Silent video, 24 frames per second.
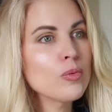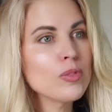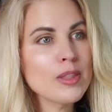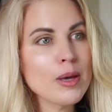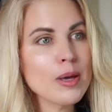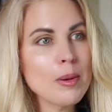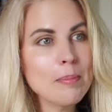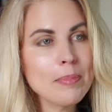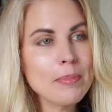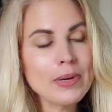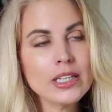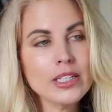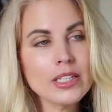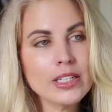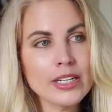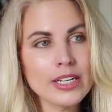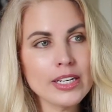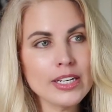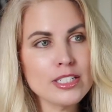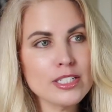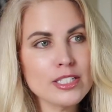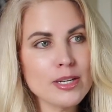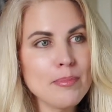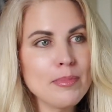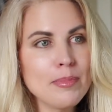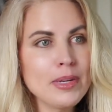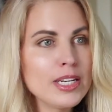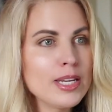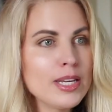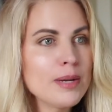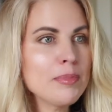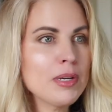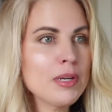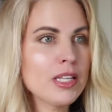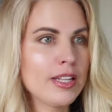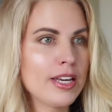the ability to
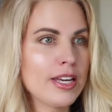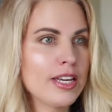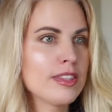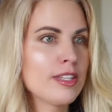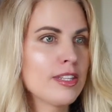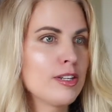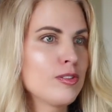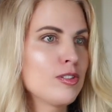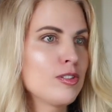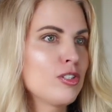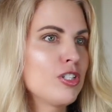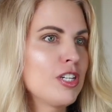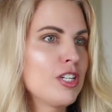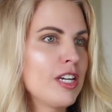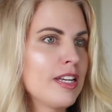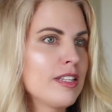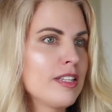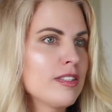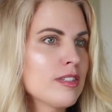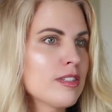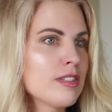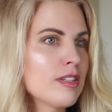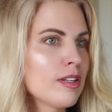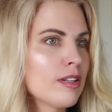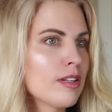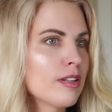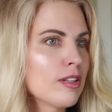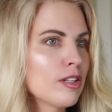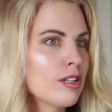manipulate those genes.